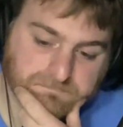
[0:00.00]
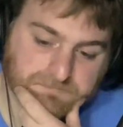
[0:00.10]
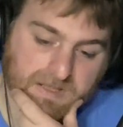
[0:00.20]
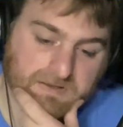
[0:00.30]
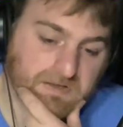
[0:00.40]

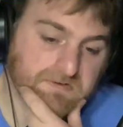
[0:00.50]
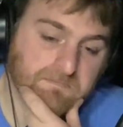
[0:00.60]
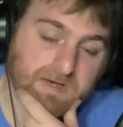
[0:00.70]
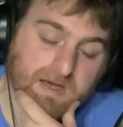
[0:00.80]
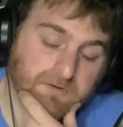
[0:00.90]
That doesn't
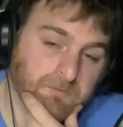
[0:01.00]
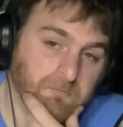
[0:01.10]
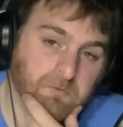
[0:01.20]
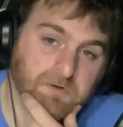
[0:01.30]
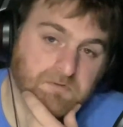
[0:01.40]
matter, the
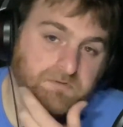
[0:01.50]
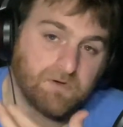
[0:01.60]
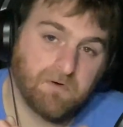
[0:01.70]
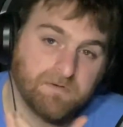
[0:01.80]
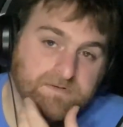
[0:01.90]
work's
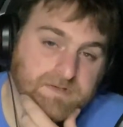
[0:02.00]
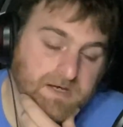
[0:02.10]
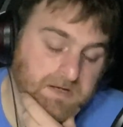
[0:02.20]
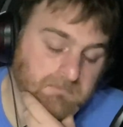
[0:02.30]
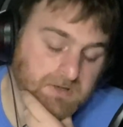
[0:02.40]
all the
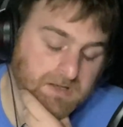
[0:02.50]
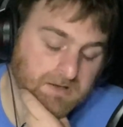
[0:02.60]
same.